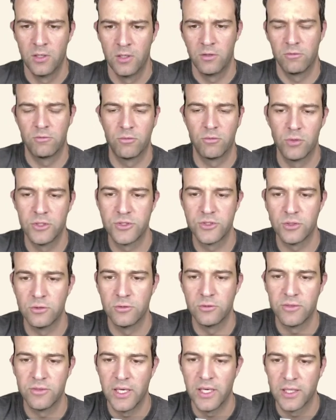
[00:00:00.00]
Frizzle
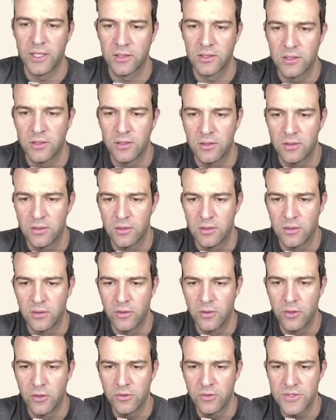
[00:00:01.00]
fact.
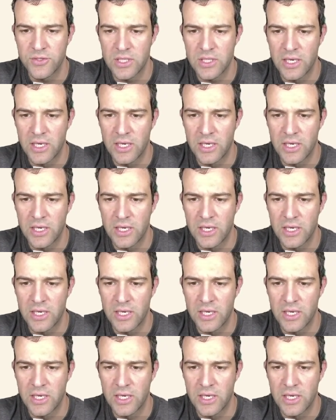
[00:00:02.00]
Earth's